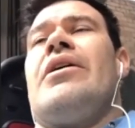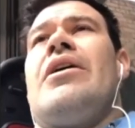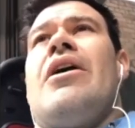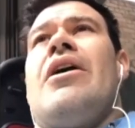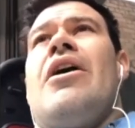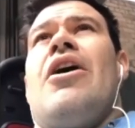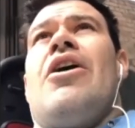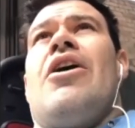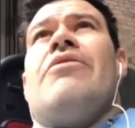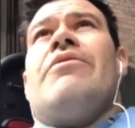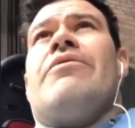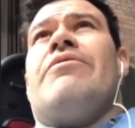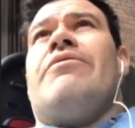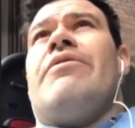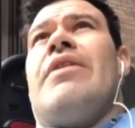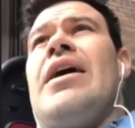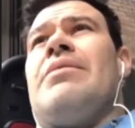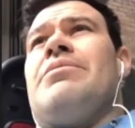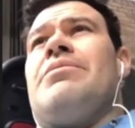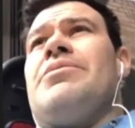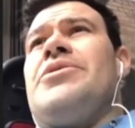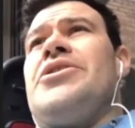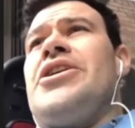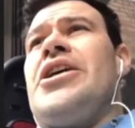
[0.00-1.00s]

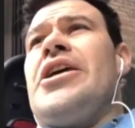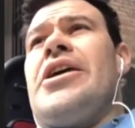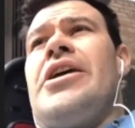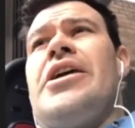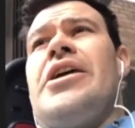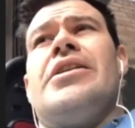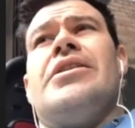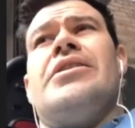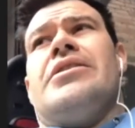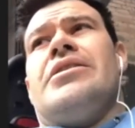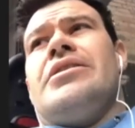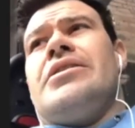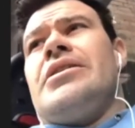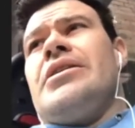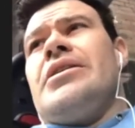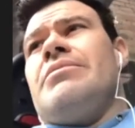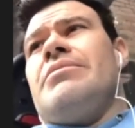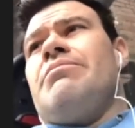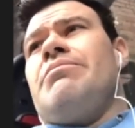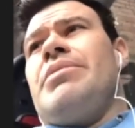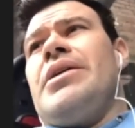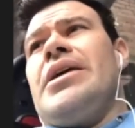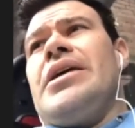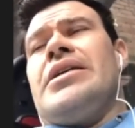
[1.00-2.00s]
over-farmed chickens
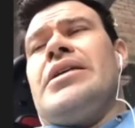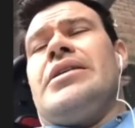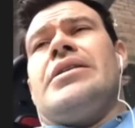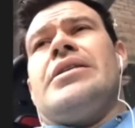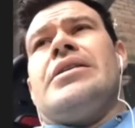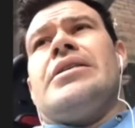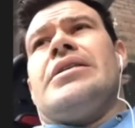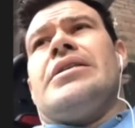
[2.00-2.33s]
and pigs and